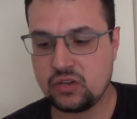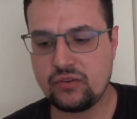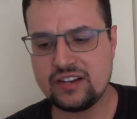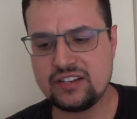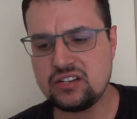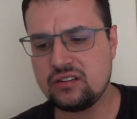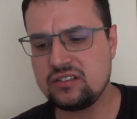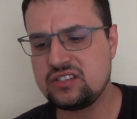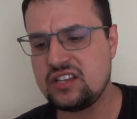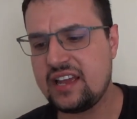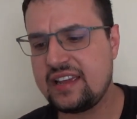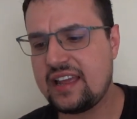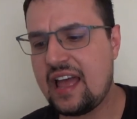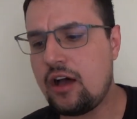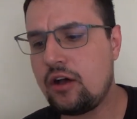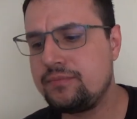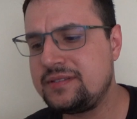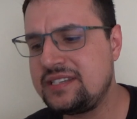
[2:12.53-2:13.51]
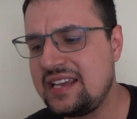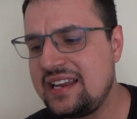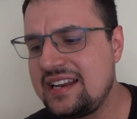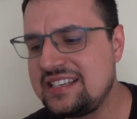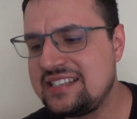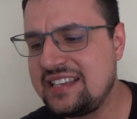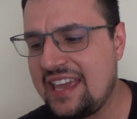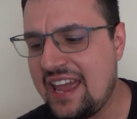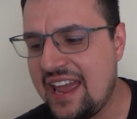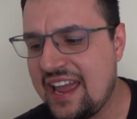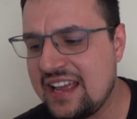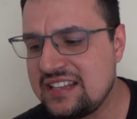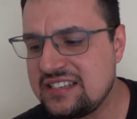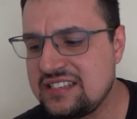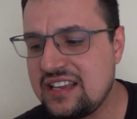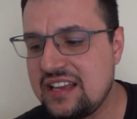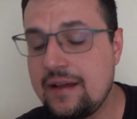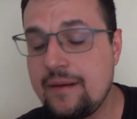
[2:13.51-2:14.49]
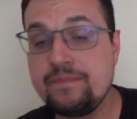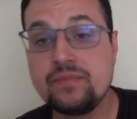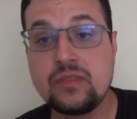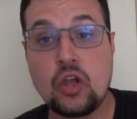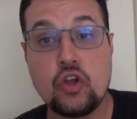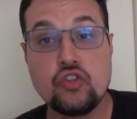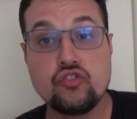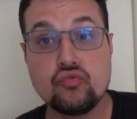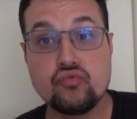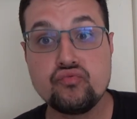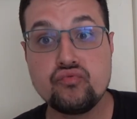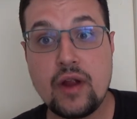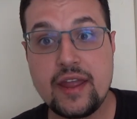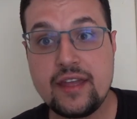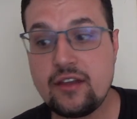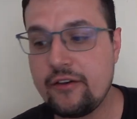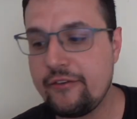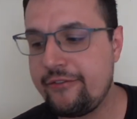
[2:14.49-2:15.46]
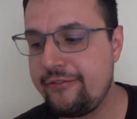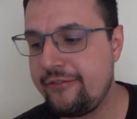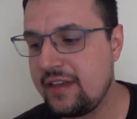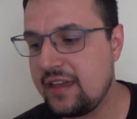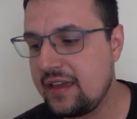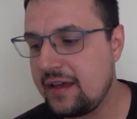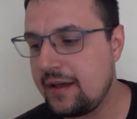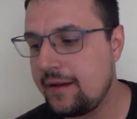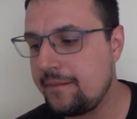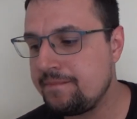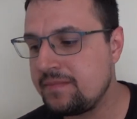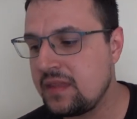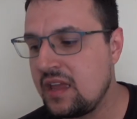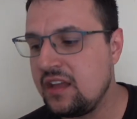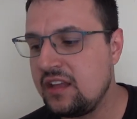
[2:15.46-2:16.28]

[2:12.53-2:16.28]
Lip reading: Great songs like Obscene as Cancer, The Reek of Fear,